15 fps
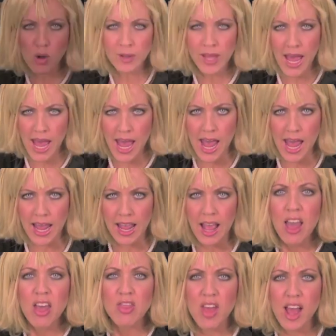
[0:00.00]
Okay,
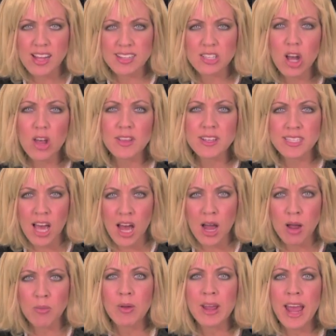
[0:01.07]
that's all the
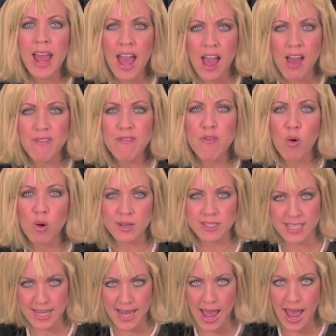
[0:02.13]
time we have for
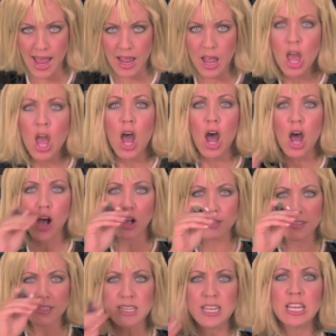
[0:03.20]
today. I'll
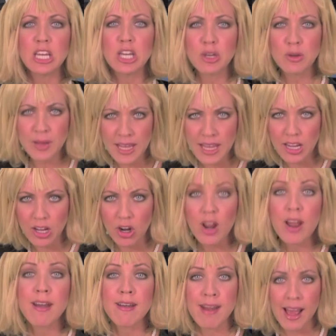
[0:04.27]
see you
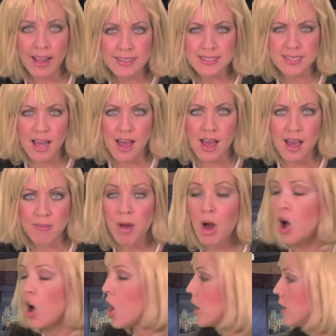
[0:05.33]
here next time
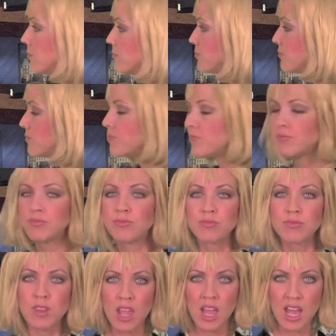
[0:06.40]
on
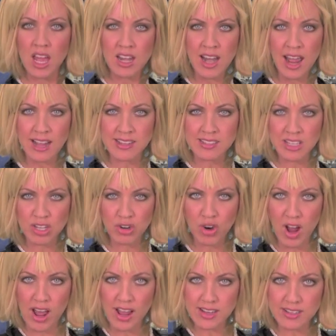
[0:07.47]
Nancy
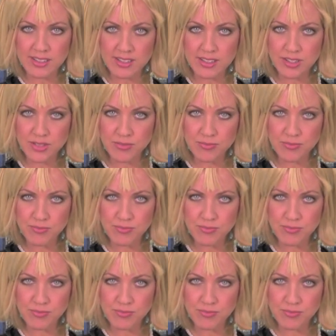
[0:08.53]
Grace.